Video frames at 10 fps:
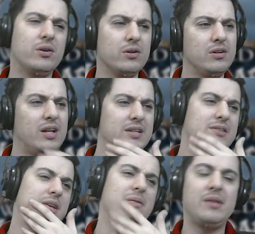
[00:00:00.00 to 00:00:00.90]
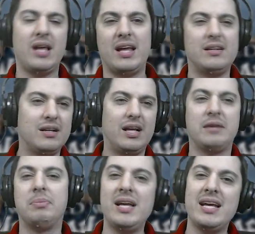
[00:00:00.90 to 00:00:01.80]
Or like, so, and
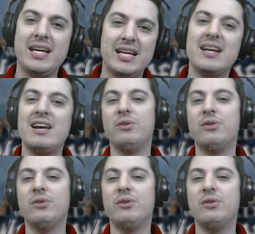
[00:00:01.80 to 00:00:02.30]
like playing it